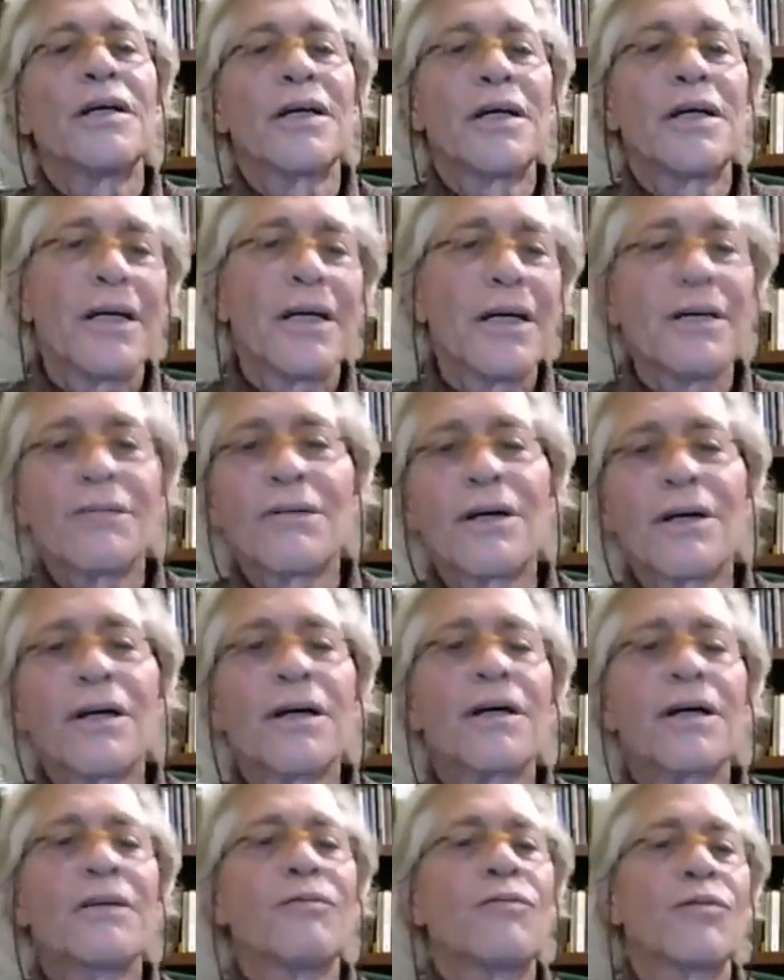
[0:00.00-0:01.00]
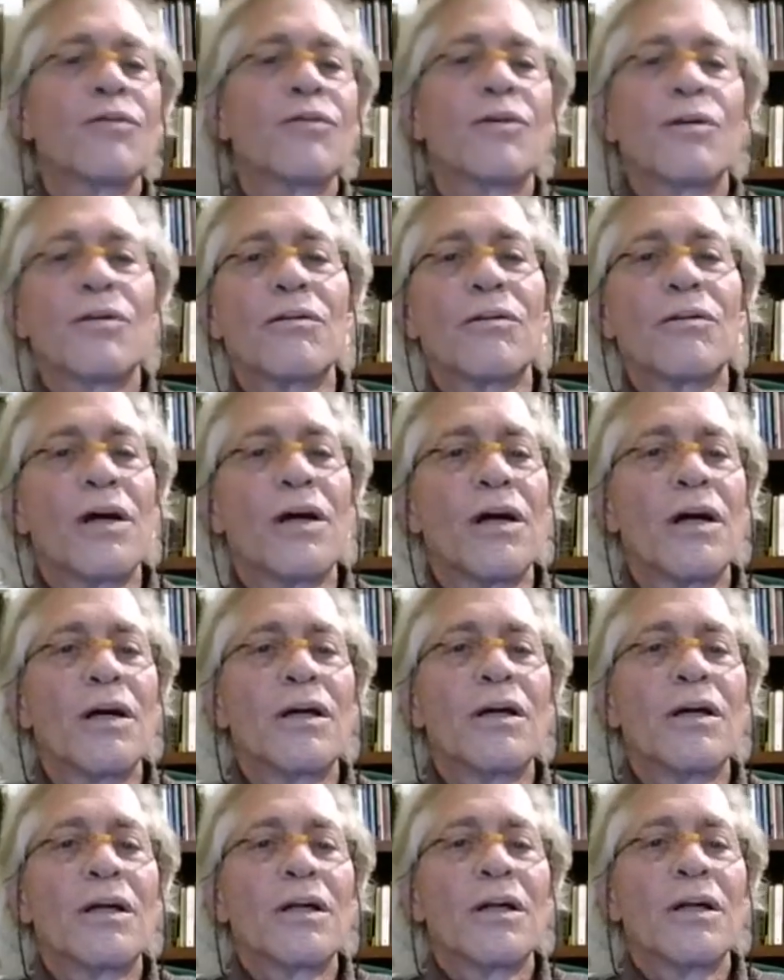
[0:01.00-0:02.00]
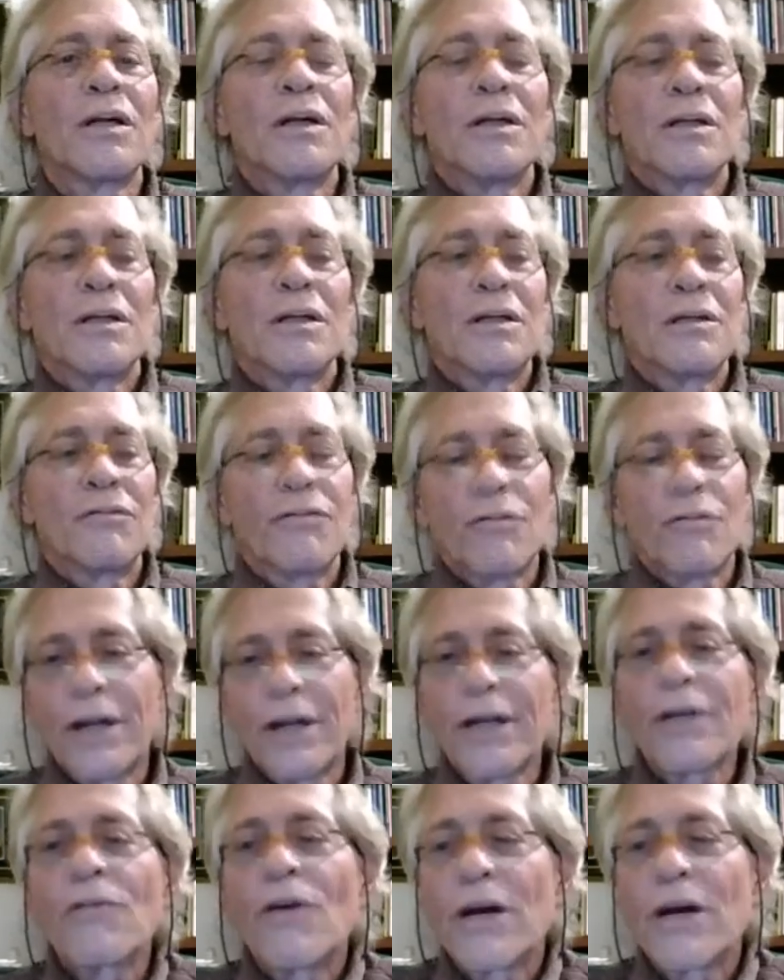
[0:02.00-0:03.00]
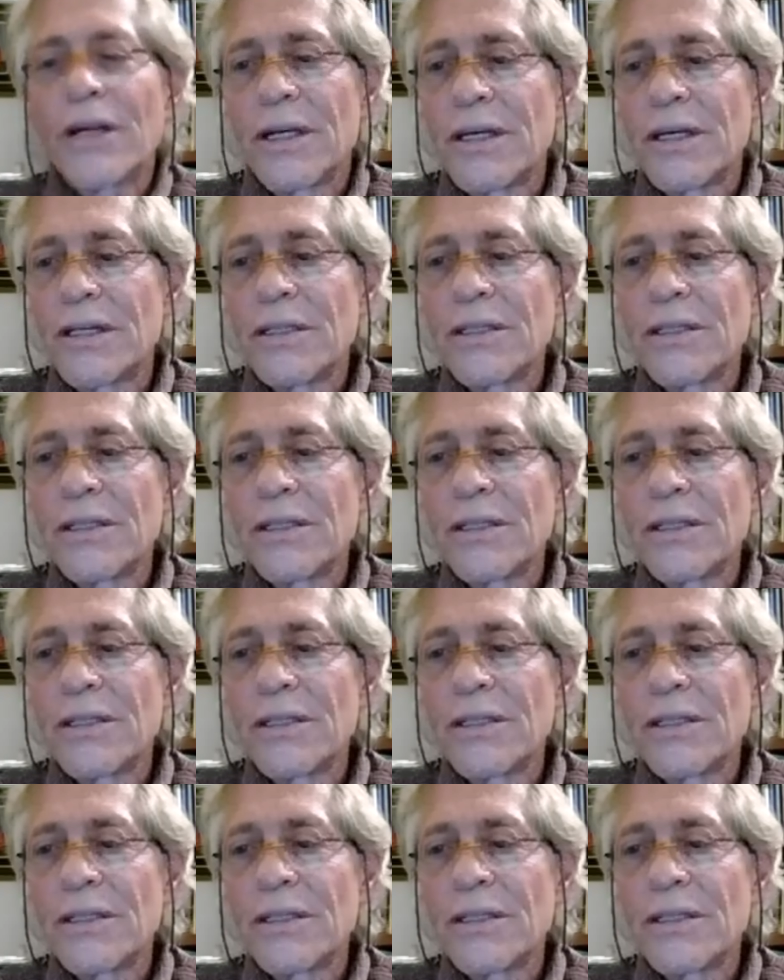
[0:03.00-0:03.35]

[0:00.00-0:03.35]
Ava, for anyone.